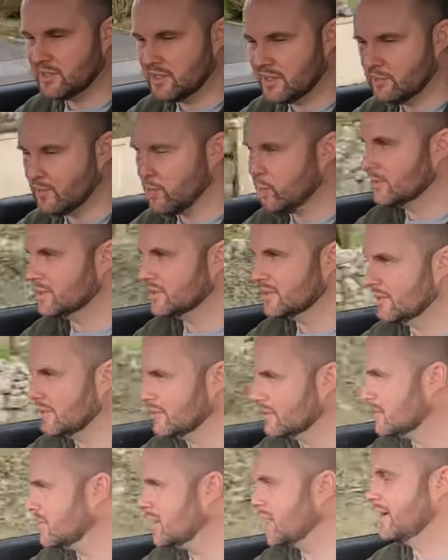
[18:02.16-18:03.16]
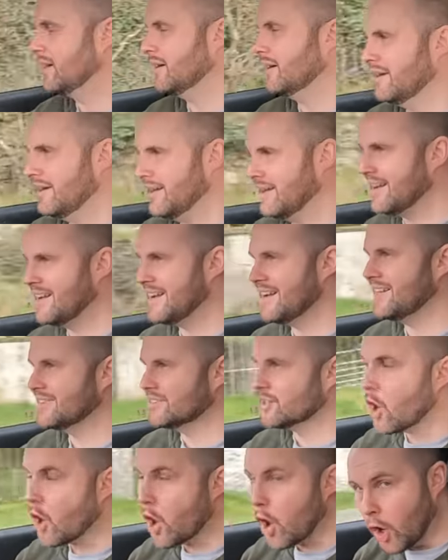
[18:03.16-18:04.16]
C ports in this car at
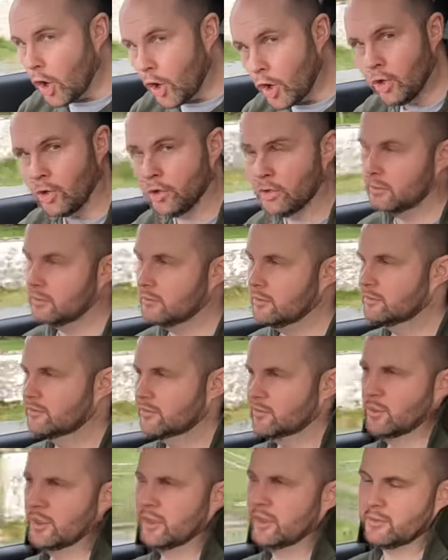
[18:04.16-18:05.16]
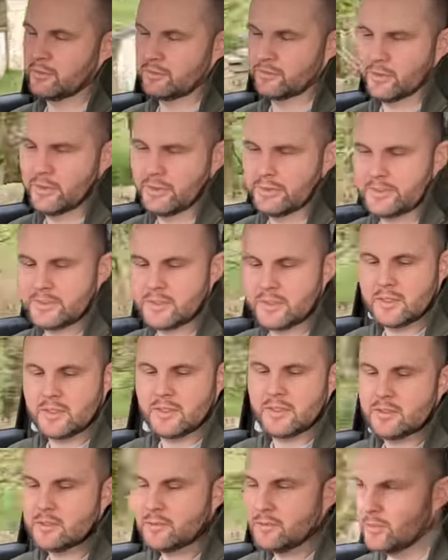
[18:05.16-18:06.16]
all, from what I can find,
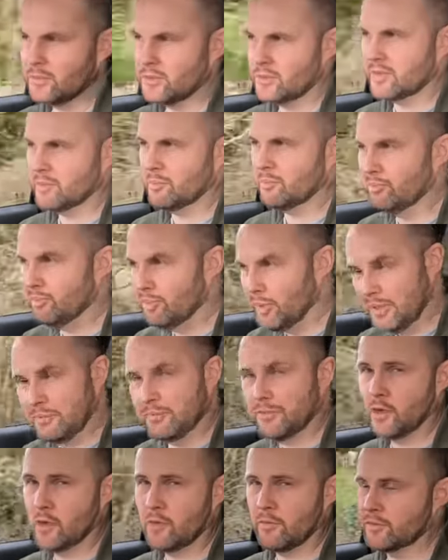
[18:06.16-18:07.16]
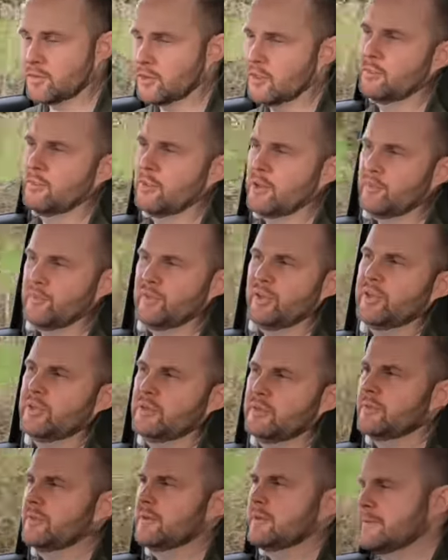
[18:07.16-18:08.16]
which is a bit of an oversight, in my opinion.
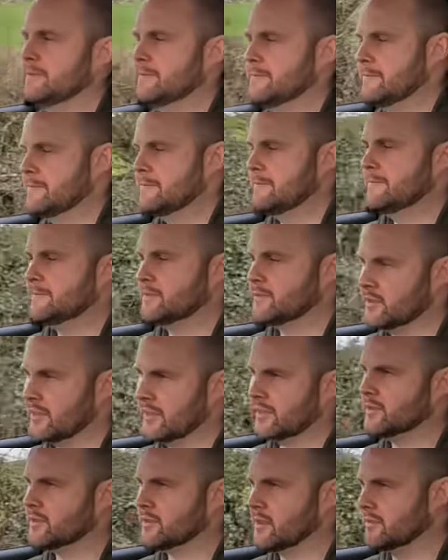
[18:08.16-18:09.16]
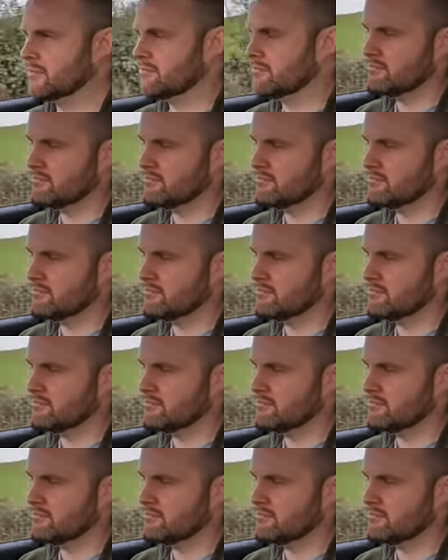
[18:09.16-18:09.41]
So that's not